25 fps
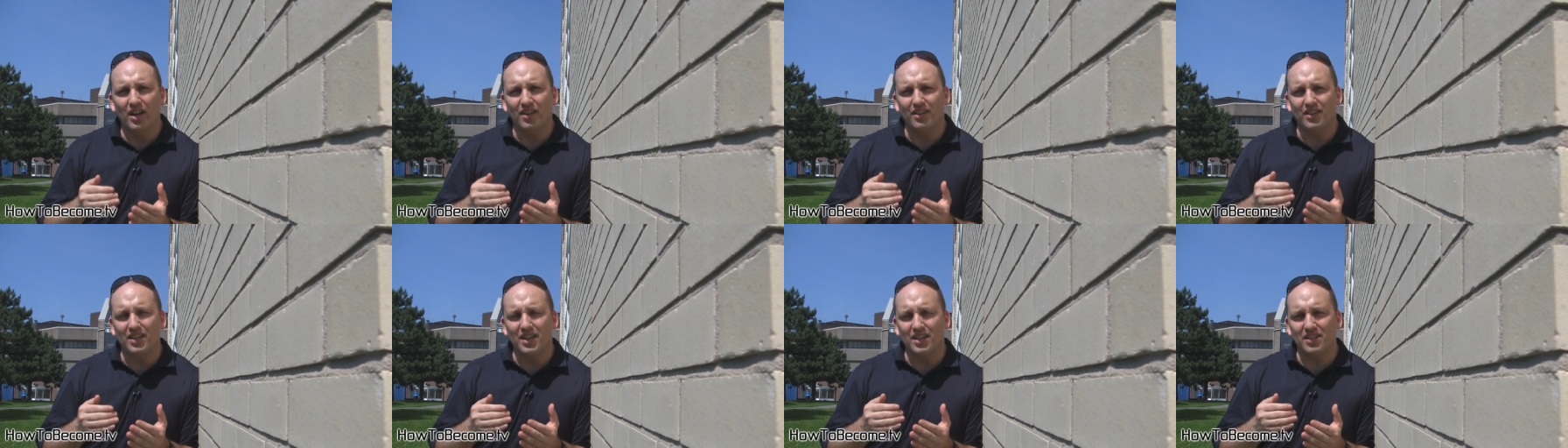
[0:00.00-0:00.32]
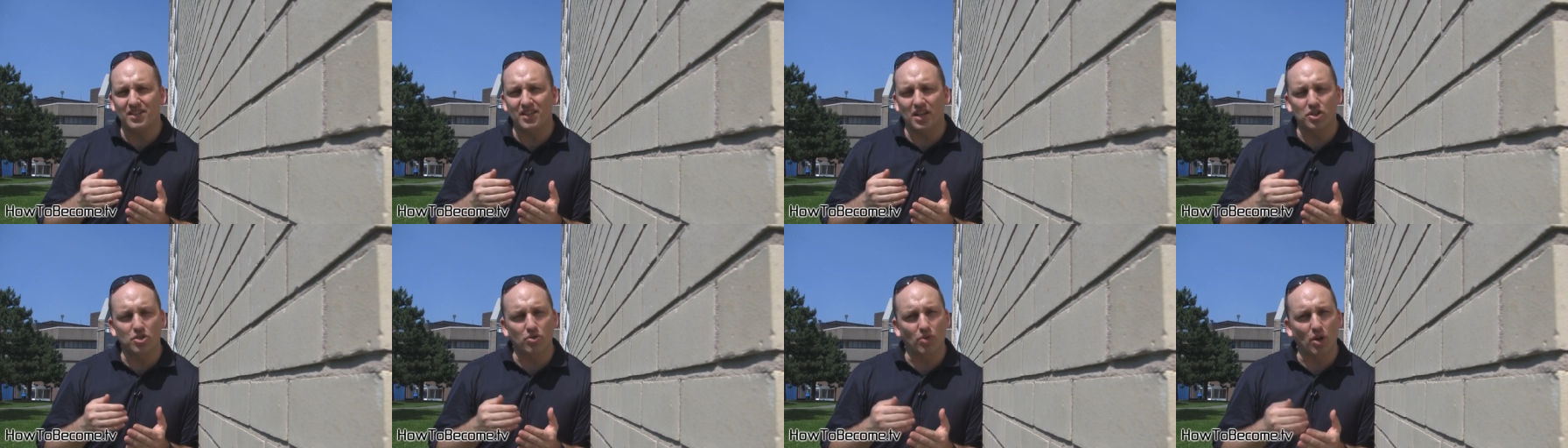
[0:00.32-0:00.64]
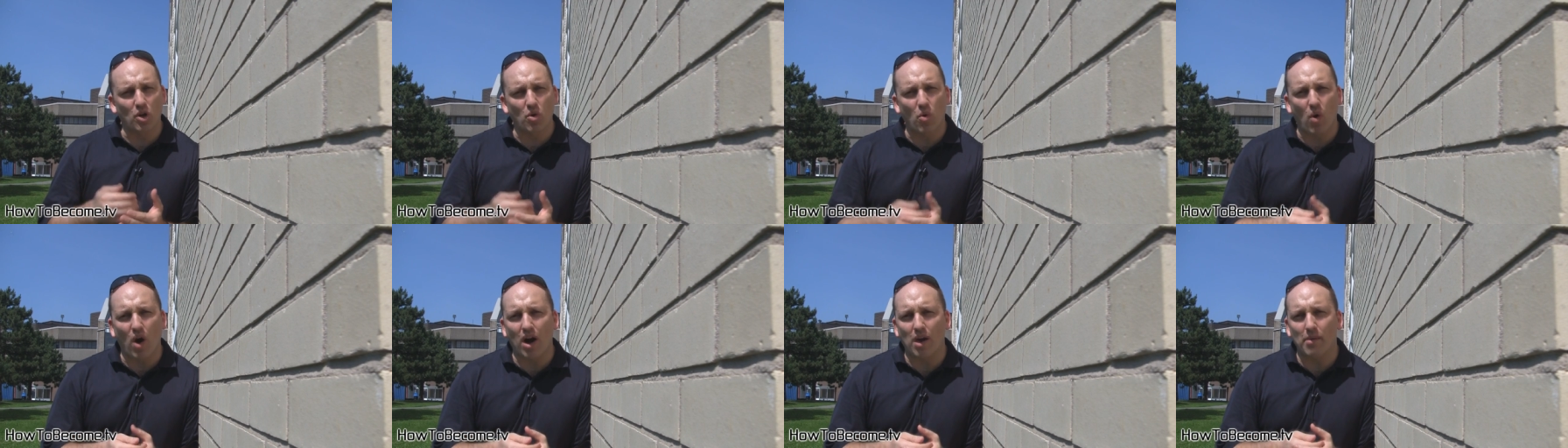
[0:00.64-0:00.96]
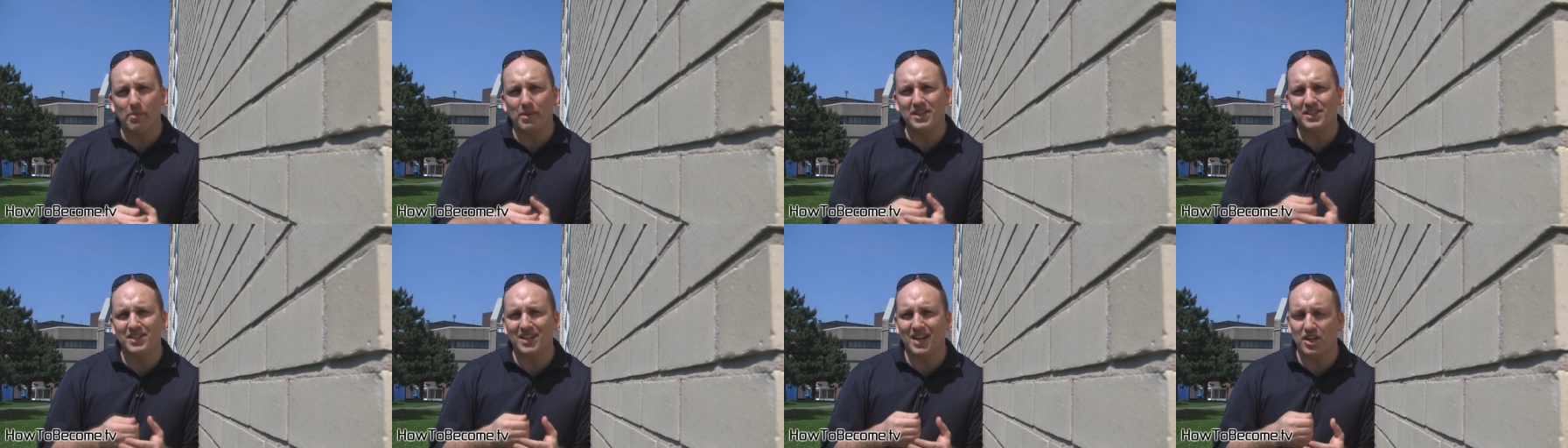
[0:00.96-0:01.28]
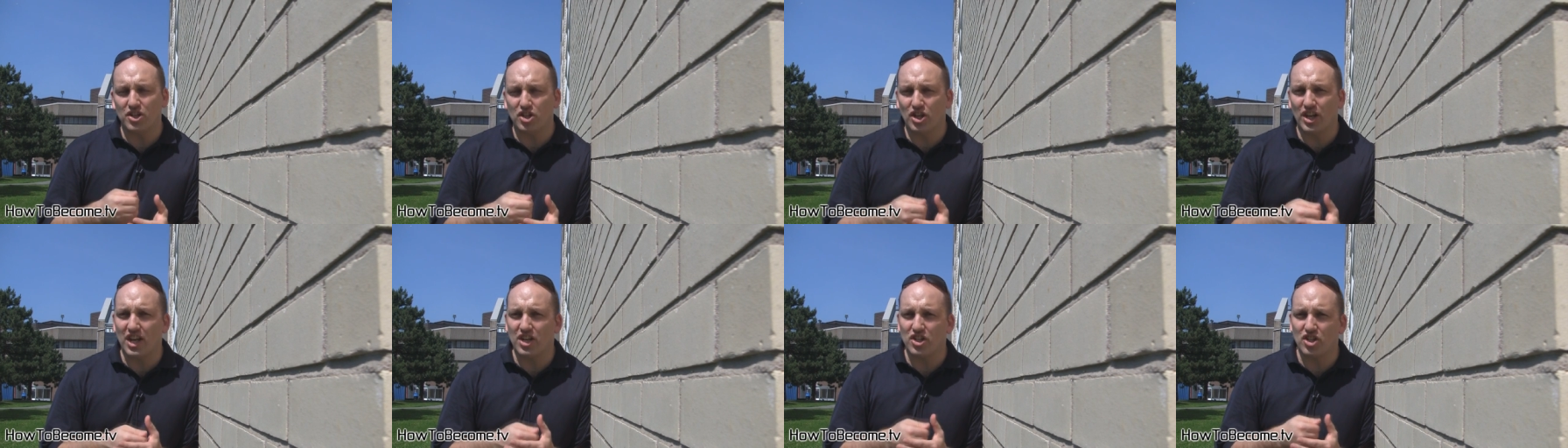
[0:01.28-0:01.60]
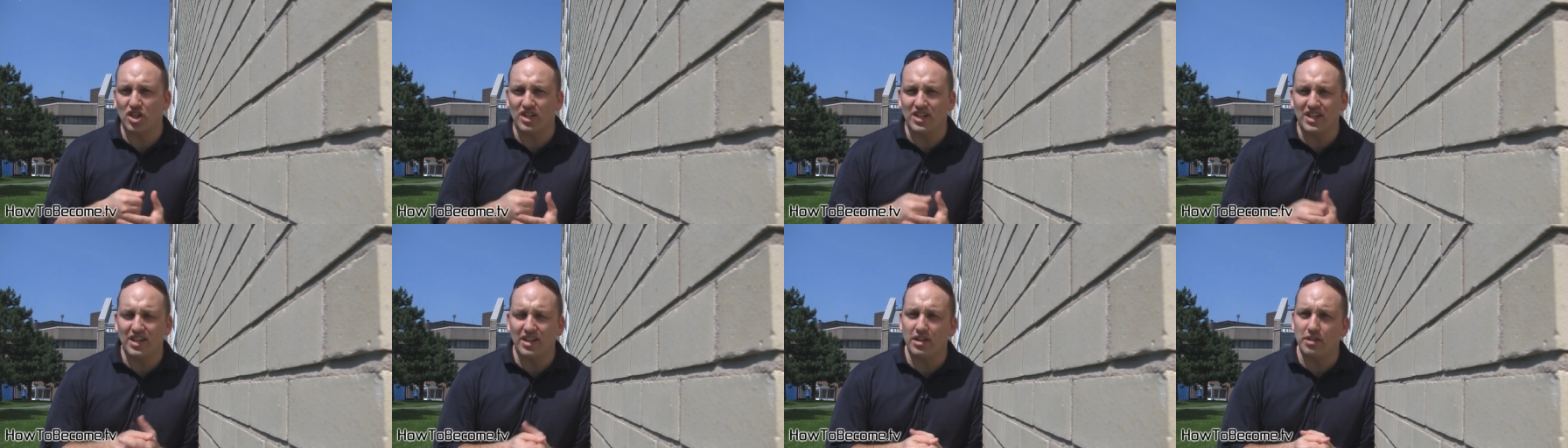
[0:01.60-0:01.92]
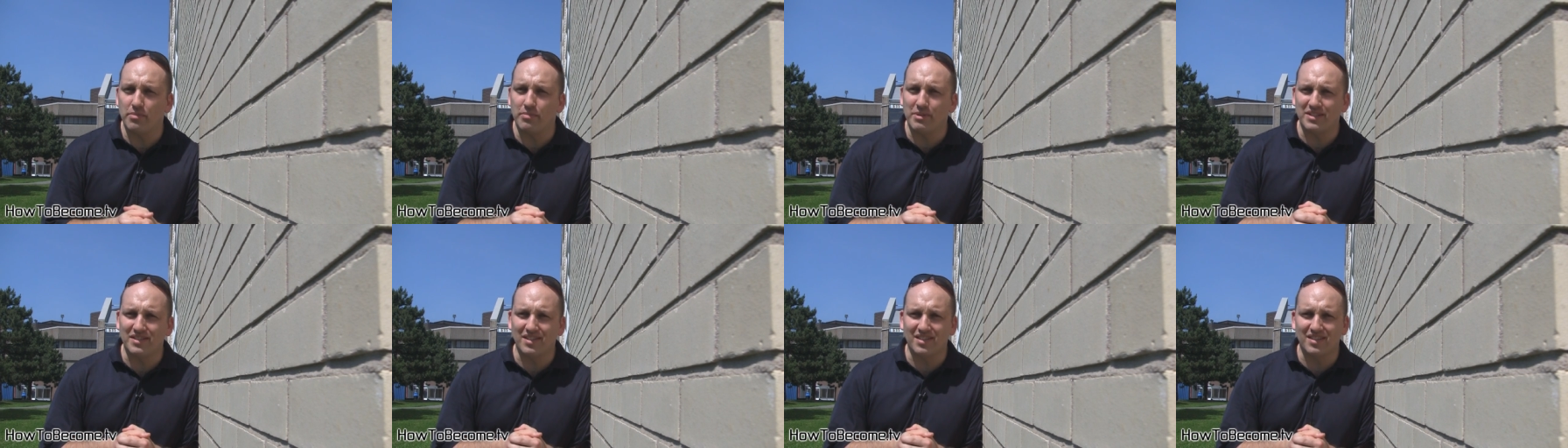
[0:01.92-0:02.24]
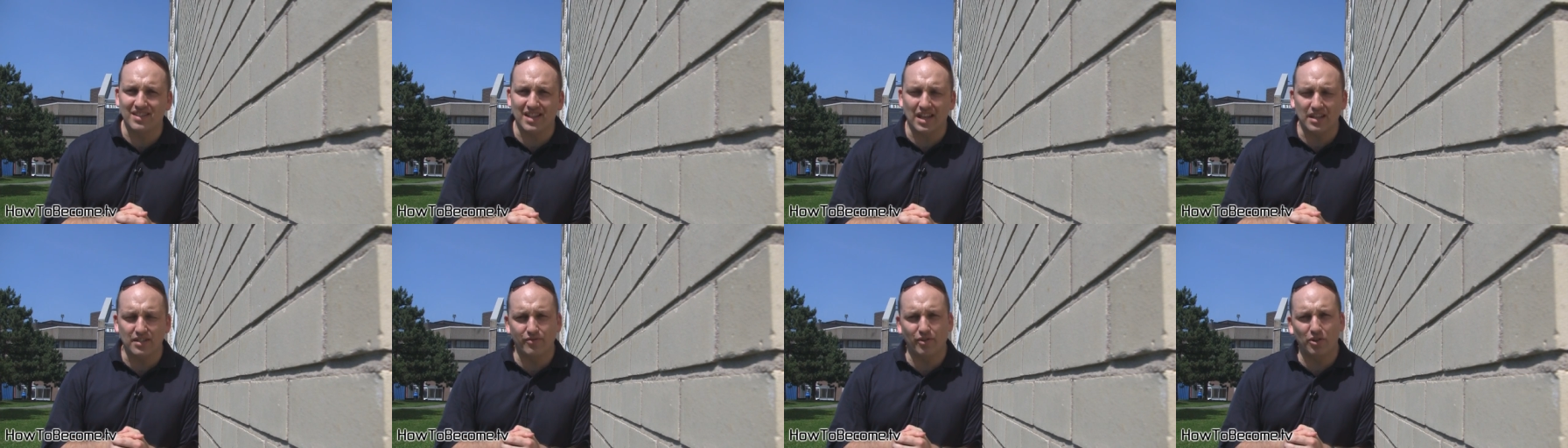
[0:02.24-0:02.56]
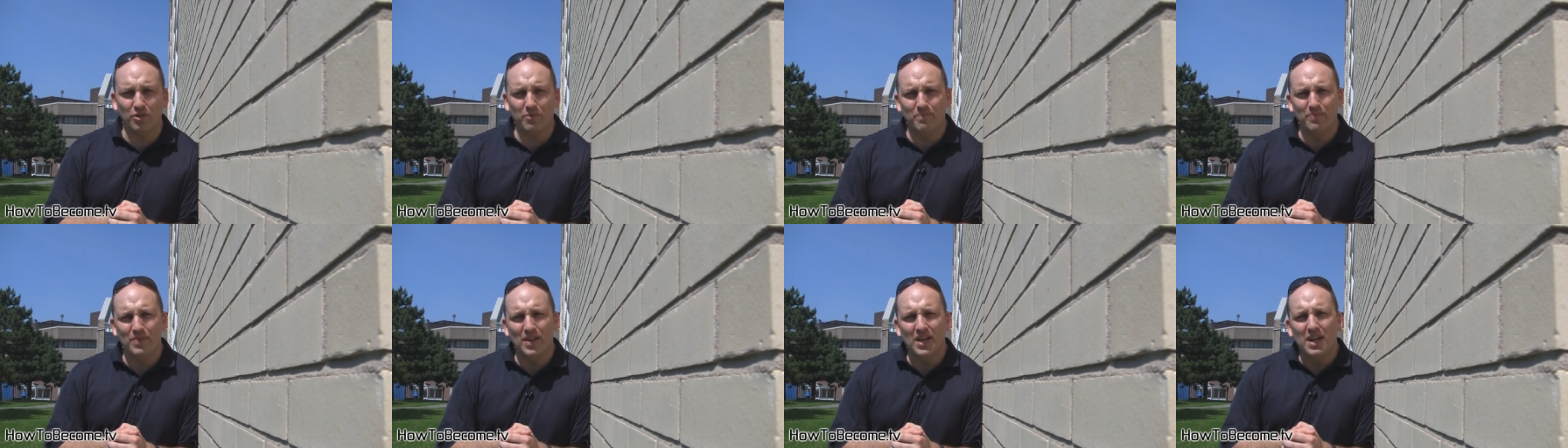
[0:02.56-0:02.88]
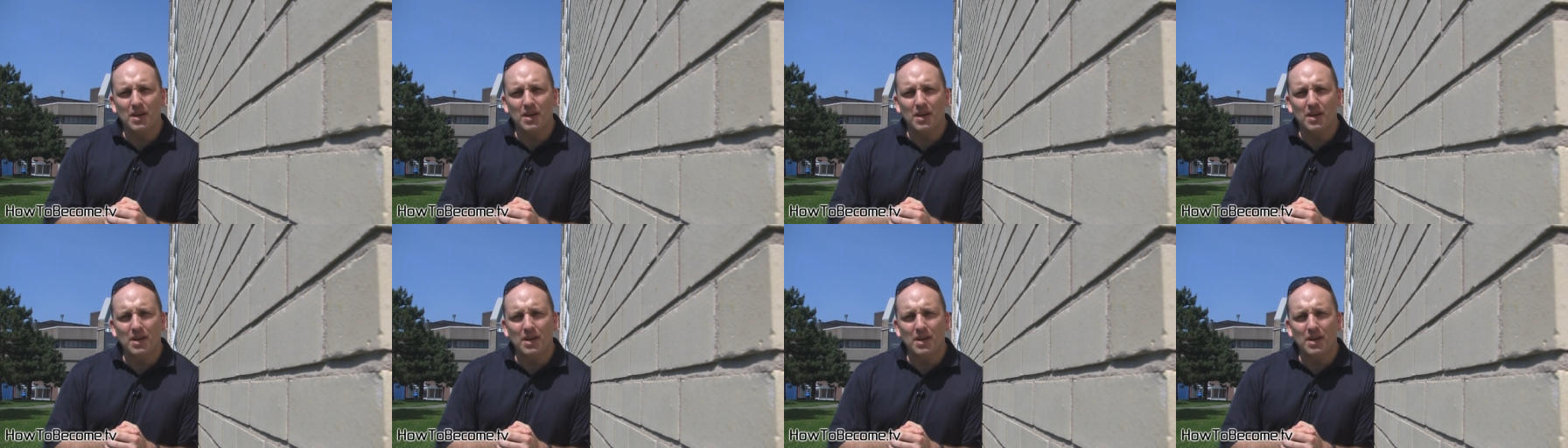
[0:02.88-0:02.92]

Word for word: the essential requirements and education needed to be successful,